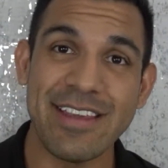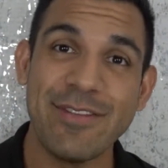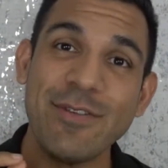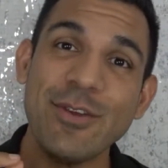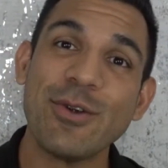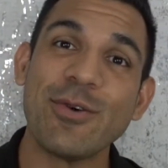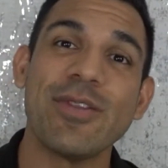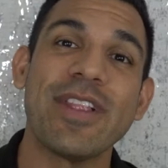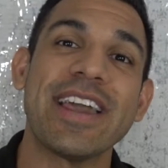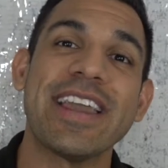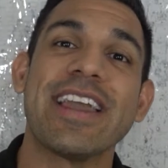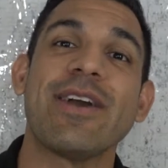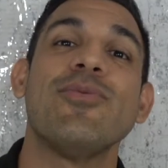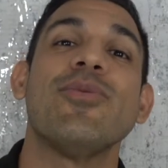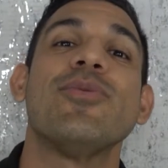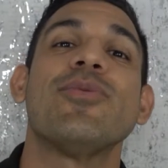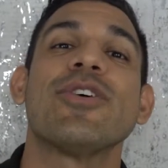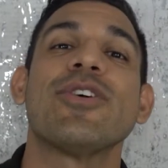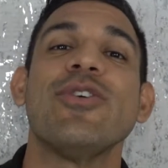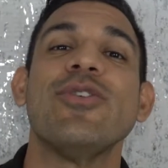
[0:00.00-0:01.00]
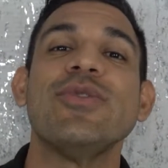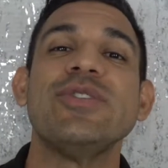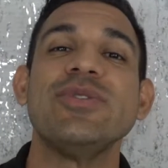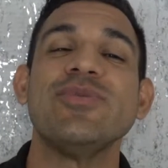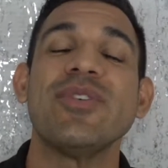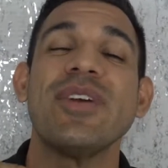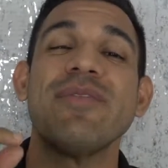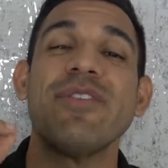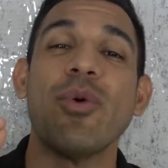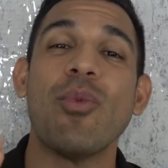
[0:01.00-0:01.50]
if you don't like what we're
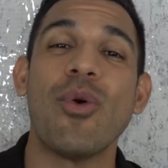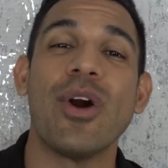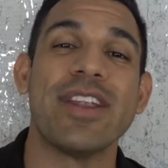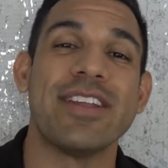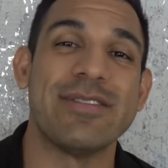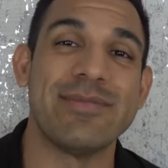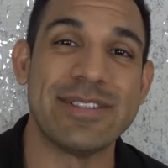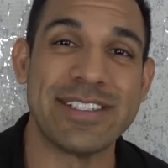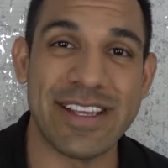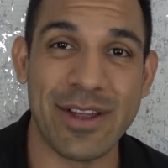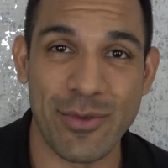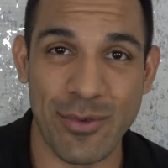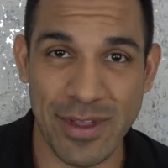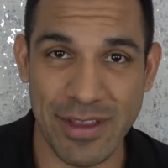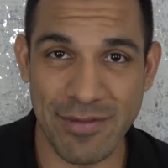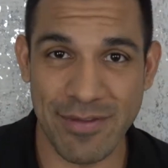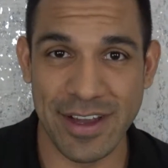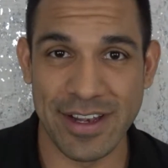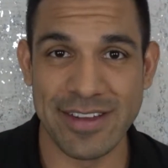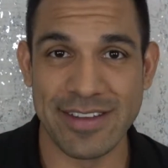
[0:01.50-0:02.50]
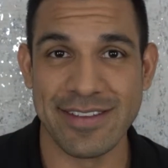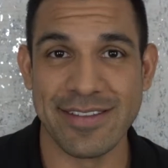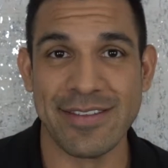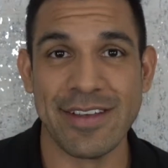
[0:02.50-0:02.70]
coaching, we'll give you a 100% refund.